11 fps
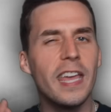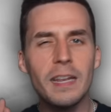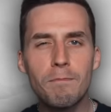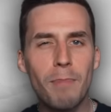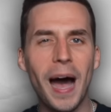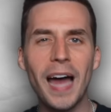
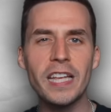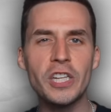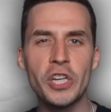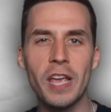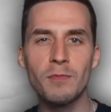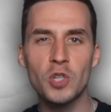It body
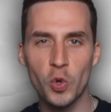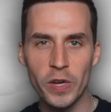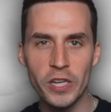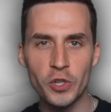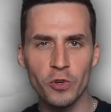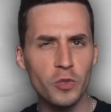shames
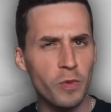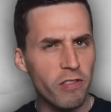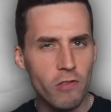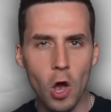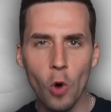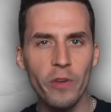creatures with no